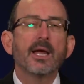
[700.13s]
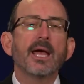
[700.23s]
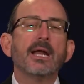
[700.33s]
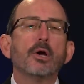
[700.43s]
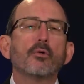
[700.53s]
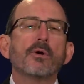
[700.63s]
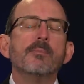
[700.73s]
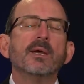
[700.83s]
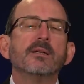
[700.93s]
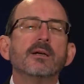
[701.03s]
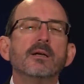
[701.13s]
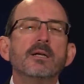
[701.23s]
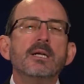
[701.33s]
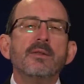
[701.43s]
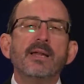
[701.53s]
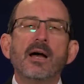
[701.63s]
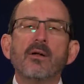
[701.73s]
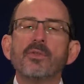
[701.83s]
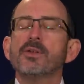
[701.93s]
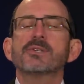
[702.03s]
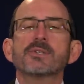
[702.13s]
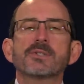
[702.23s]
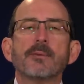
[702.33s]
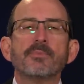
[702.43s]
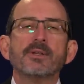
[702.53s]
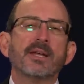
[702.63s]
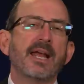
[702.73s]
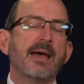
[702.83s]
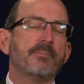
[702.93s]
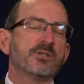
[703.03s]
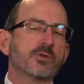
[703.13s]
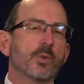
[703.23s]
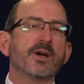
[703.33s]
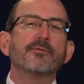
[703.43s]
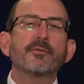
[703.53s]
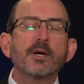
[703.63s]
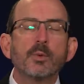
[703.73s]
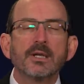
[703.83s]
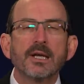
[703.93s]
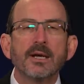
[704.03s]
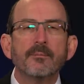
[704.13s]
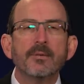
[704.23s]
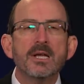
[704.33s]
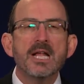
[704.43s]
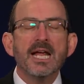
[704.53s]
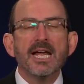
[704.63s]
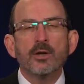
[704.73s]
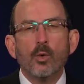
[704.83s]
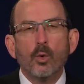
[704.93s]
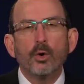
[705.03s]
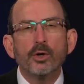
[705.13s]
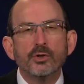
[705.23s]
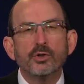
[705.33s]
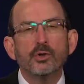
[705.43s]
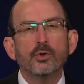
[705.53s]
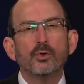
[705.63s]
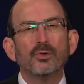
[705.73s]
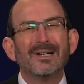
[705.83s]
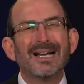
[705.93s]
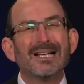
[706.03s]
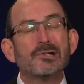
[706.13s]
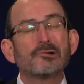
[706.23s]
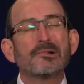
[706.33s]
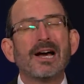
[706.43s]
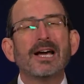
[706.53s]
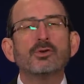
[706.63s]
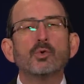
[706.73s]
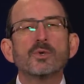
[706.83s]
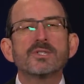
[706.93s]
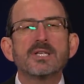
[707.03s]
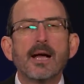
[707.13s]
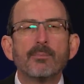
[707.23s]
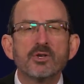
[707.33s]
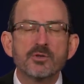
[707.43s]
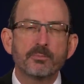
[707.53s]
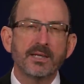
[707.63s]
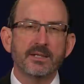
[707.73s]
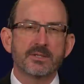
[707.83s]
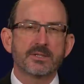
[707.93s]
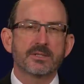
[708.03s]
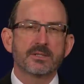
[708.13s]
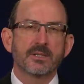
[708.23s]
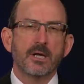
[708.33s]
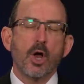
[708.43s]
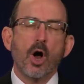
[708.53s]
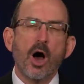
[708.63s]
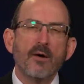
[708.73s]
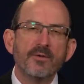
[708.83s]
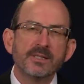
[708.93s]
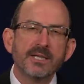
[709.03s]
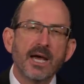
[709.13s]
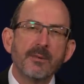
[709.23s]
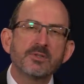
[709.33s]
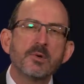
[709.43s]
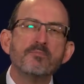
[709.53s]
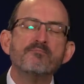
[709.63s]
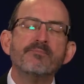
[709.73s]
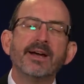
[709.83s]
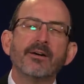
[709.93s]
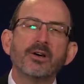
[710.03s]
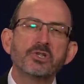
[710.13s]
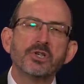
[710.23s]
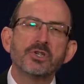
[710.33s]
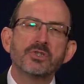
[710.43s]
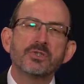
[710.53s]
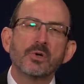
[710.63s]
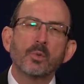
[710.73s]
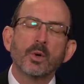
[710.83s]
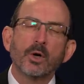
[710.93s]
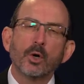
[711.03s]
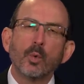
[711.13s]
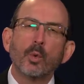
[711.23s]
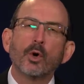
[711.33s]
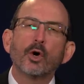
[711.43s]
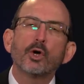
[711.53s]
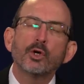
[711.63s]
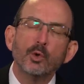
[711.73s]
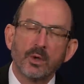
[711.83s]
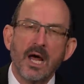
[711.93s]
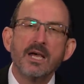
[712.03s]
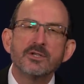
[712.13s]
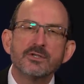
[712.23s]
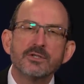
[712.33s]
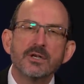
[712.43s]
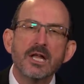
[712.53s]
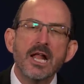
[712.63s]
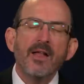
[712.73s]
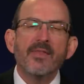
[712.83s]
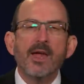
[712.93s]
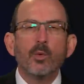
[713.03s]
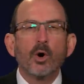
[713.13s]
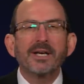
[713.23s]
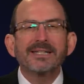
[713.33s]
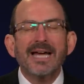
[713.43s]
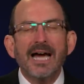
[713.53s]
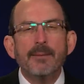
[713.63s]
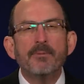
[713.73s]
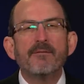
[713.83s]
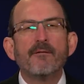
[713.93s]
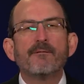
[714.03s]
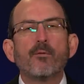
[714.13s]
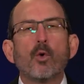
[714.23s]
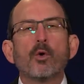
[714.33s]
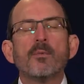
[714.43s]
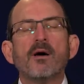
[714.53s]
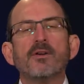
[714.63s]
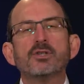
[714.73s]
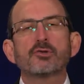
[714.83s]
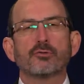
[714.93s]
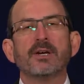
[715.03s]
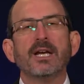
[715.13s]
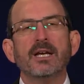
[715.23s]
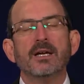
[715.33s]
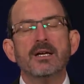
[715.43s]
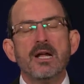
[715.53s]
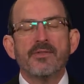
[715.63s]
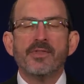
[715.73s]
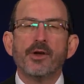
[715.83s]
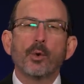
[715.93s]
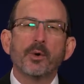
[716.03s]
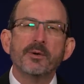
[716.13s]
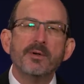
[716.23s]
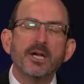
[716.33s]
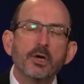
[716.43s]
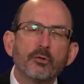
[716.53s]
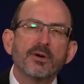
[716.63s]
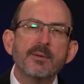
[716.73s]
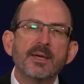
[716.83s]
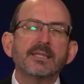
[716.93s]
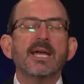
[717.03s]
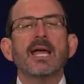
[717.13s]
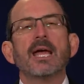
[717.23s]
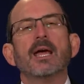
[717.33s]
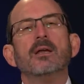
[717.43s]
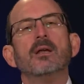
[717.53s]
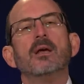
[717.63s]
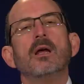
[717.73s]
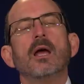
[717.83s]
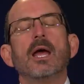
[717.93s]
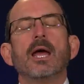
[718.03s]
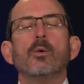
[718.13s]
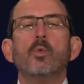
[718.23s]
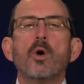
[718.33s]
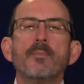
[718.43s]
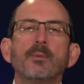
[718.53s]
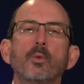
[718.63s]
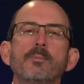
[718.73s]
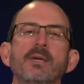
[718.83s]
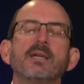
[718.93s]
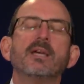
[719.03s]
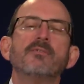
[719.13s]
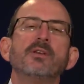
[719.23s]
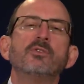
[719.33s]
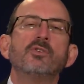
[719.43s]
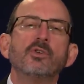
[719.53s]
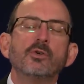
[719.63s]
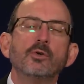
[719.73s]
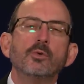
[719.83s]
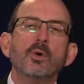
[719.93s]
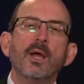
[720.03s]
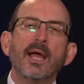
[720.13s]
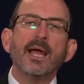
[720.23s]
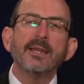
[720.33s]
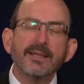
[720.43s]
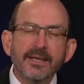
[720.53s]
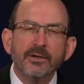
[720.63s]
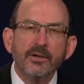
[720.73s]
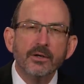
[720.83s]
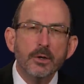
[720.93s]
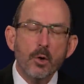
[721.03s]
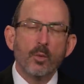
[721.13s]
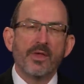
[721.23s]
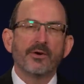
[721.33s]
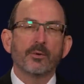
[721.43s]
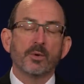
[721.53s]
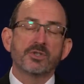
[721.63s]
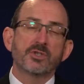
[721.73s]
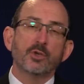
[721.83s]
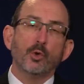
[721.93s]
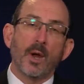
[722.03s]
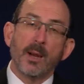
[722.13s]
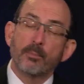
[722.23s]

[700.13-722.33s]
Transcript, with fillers: an agreement. Now, this is something that happens quite frequently. In order to try to establish peace, Oftentimes, marriages were, were utilized. They were a type of a form of a treaty that there would be agreement and a woman would be given to a leader, whether it was to a